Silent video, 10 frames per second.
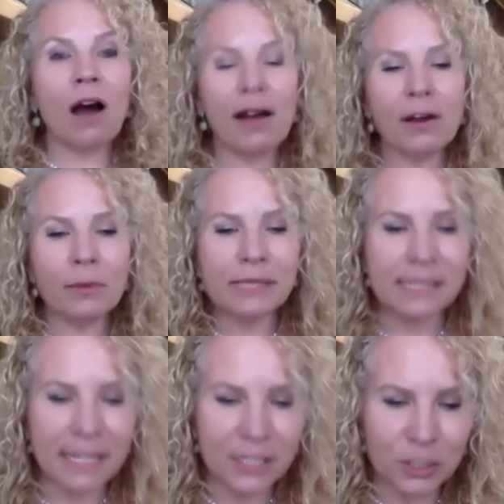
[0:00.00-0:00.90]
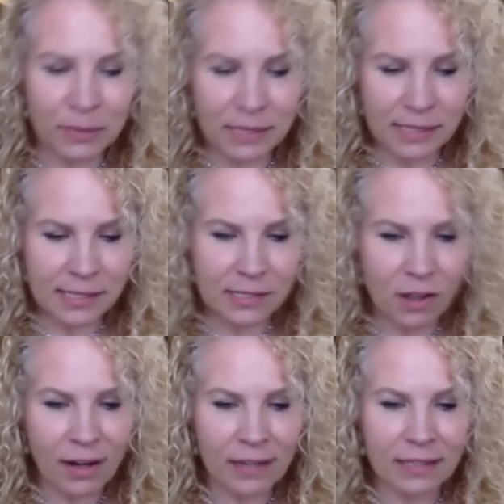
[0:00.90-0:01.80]
I always say too, and this is
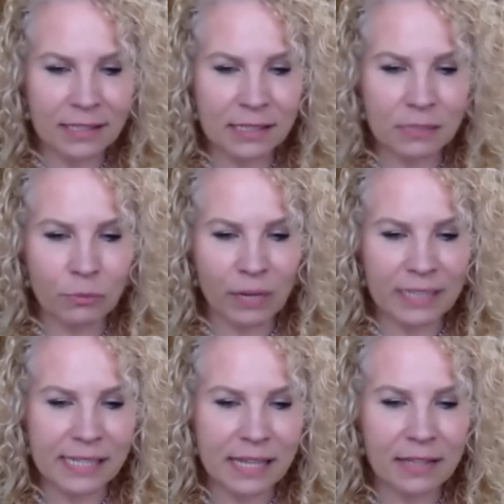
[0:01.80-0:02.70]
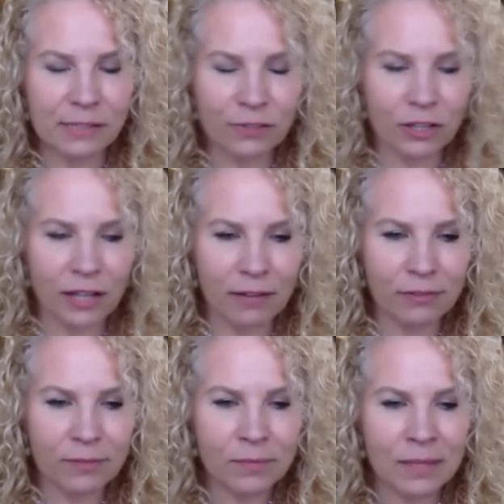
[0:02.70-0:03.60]
not this when I say this for
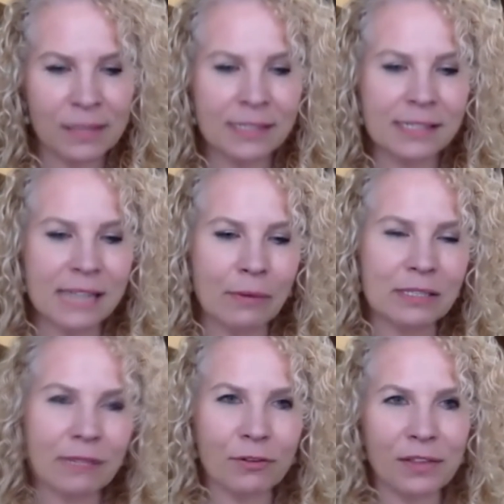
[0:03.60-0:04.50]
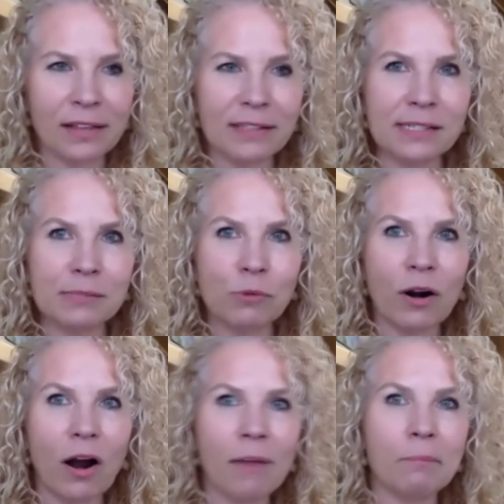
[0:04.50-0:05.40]
love. This is now a different thing. This is
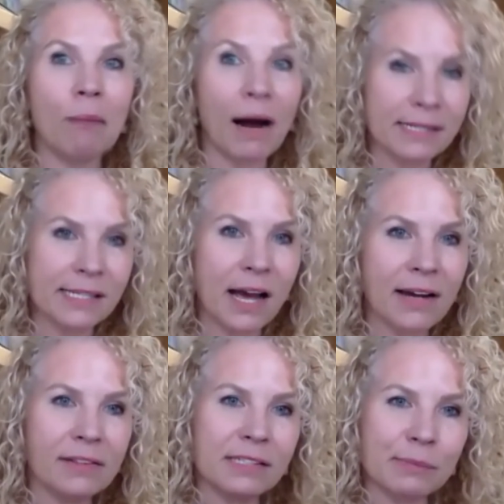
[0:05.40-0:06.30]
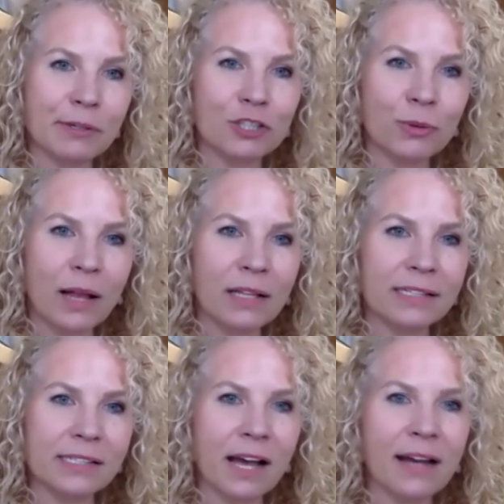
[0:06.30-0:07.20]
more on my side, on the
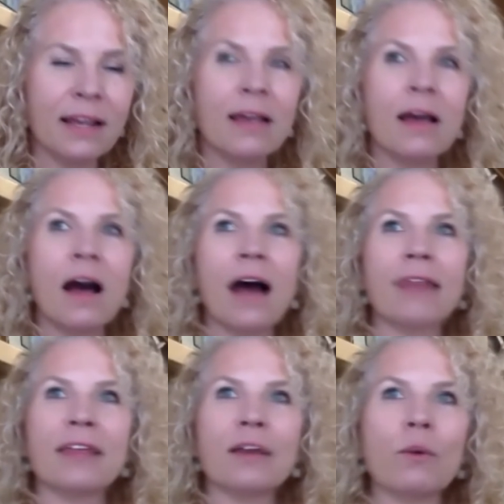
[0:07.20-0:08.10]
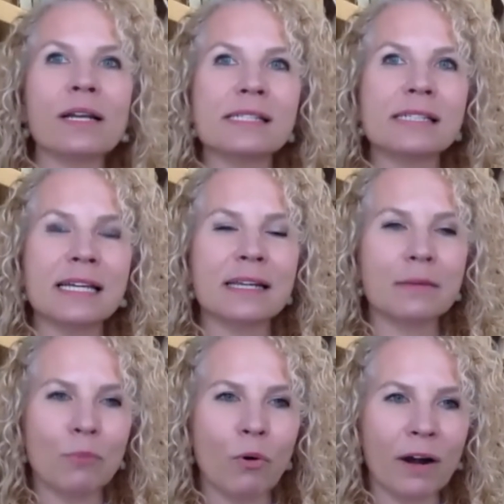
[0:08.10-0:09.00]
spirituality side. I think what is
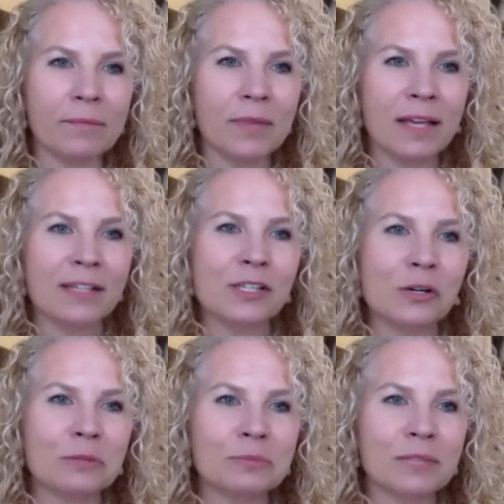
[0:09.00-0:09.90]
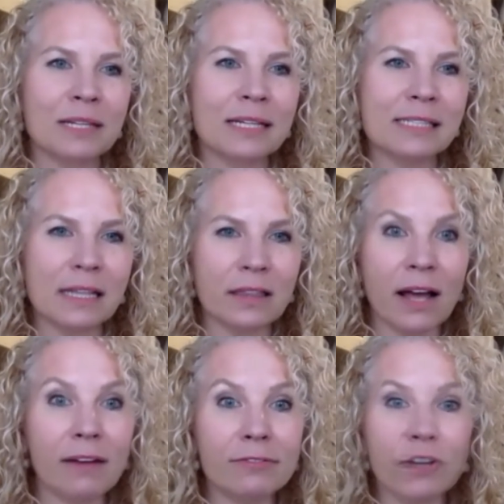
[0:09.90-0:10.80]
needed more. So, is it
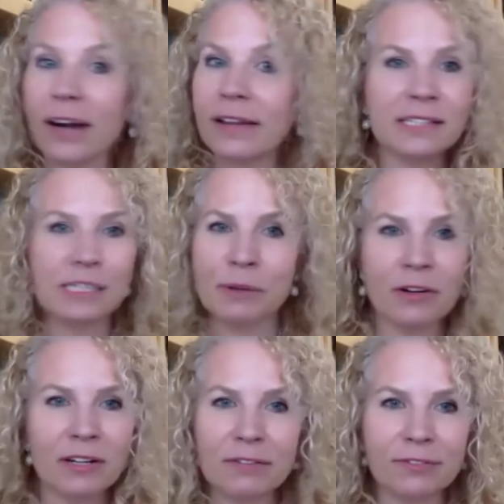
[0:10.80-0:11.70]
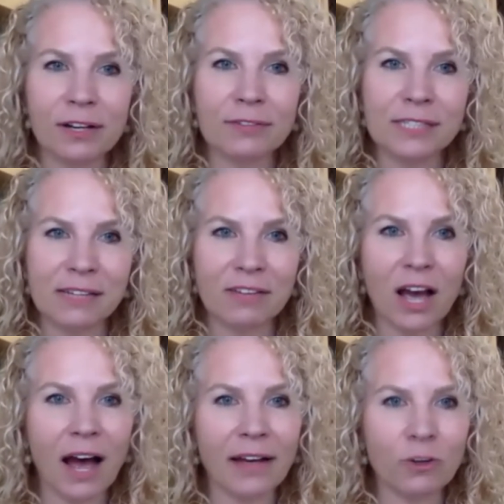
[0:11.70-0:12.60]
love? Not in the spirit of, of
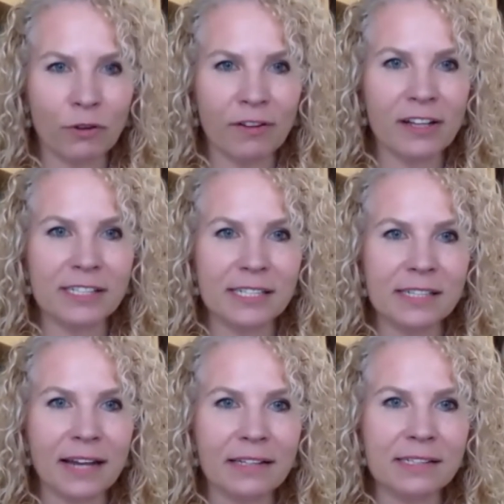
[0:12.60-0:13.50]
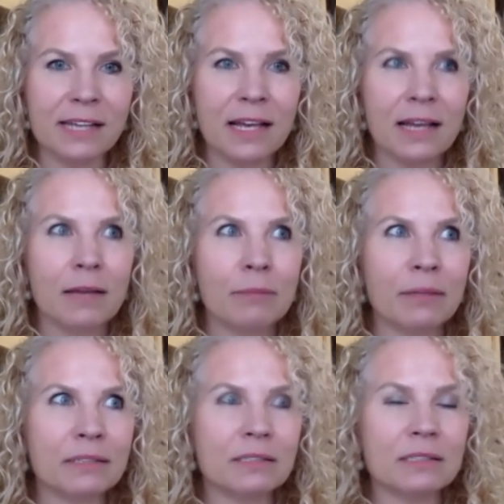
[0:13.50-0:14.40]
CVI, Core Values Index,
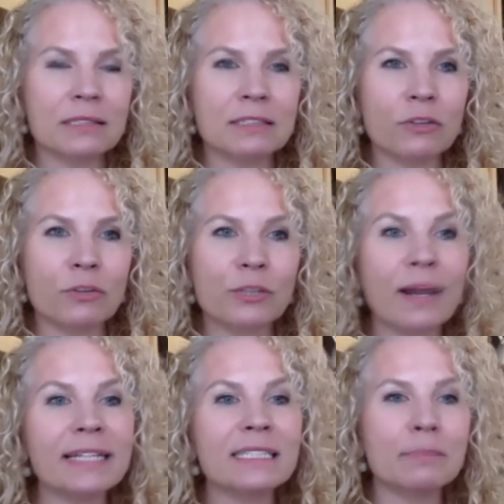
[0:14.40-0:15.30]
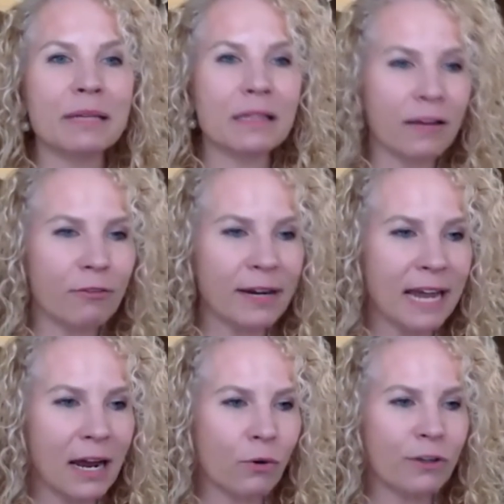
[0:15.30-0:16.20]
but or do I need to be love right
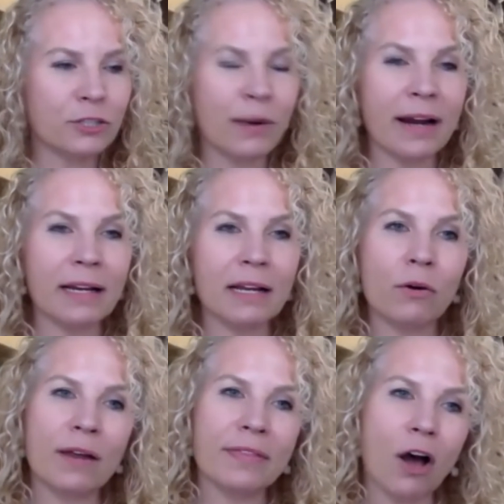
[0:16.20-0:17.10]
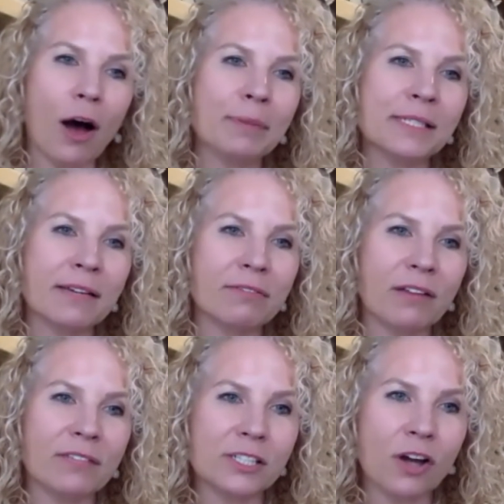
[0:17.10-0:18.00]
now? Or do I, when the opposite of
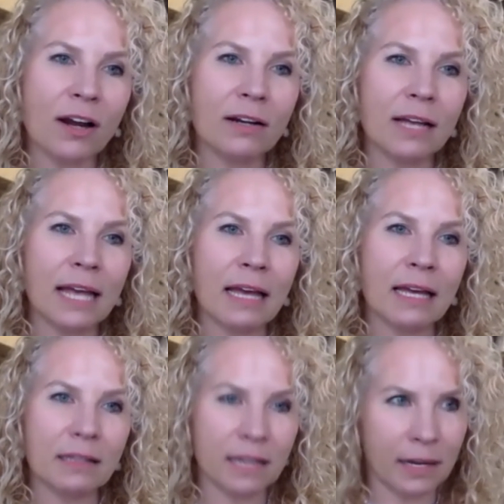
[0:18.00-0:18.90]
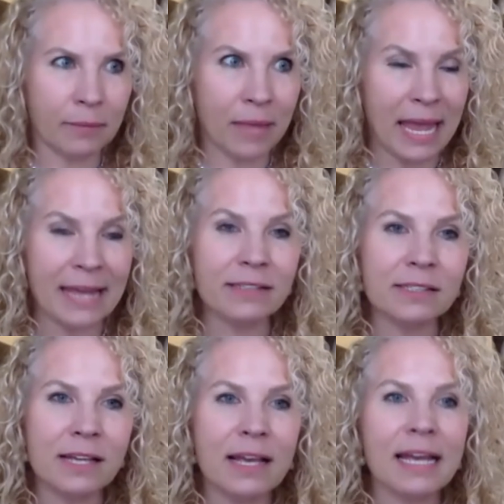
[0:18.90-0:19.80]
love is not um,
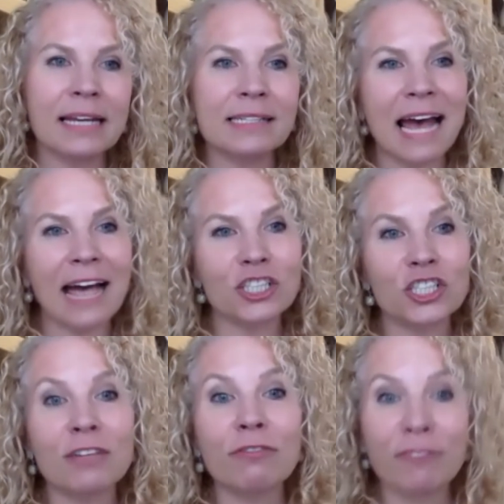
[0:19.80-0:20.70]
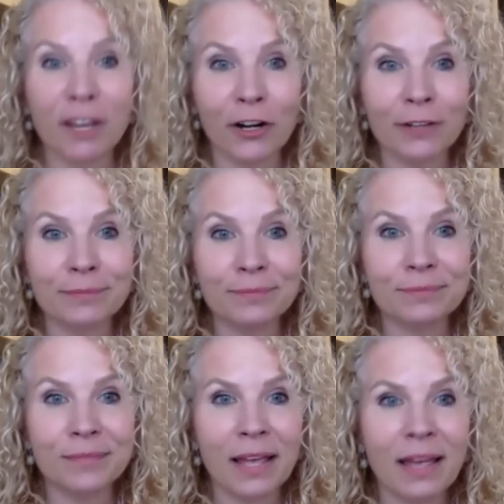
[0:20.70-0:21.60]
hate, it is actually fear.
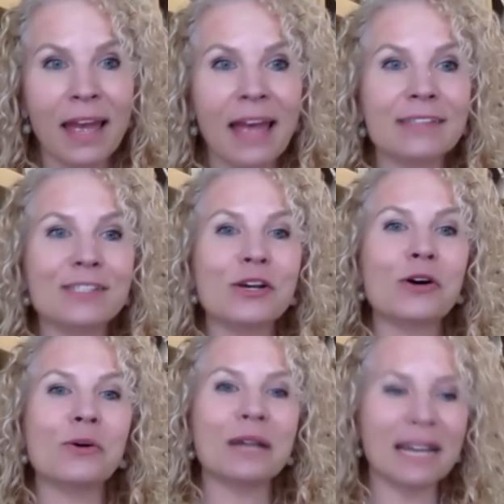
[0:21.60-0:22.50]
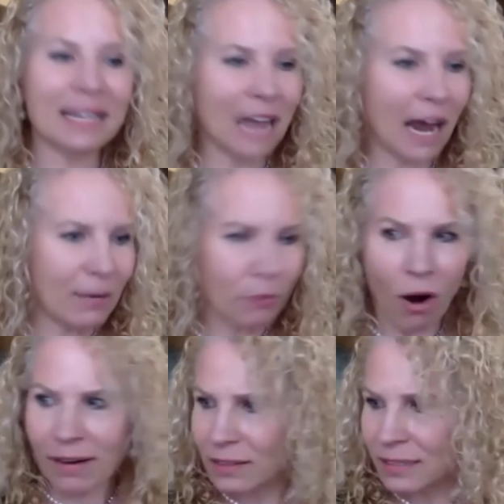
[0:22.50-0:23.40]
And so it
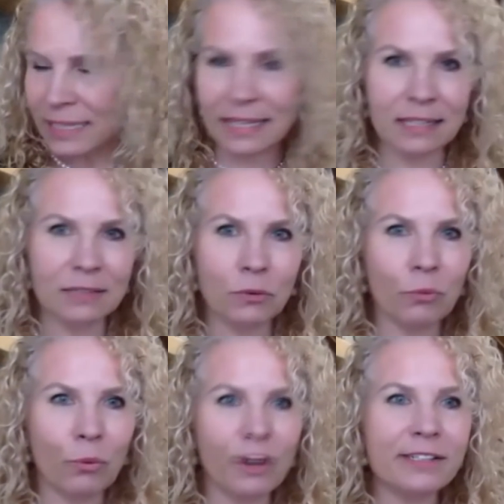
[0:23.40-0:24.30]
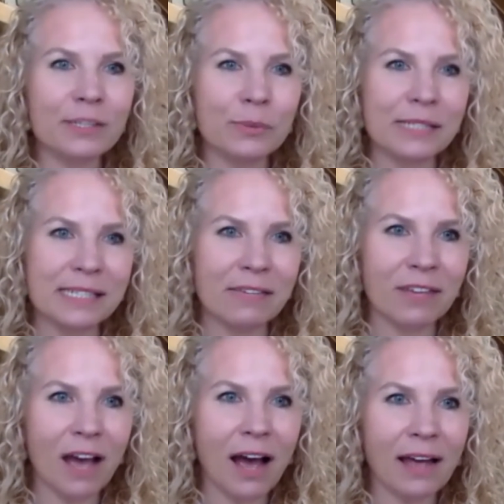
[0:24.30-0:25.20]
ironically works with
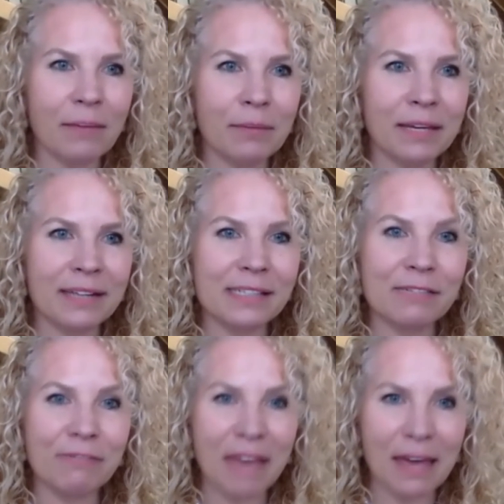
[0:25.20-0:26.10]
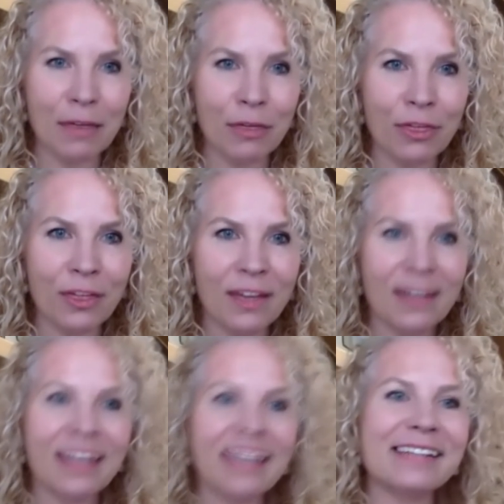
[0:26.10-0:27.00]
CVI because faith
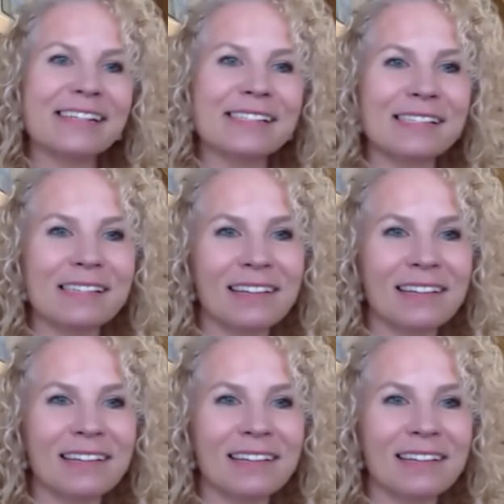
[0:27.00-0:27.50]
is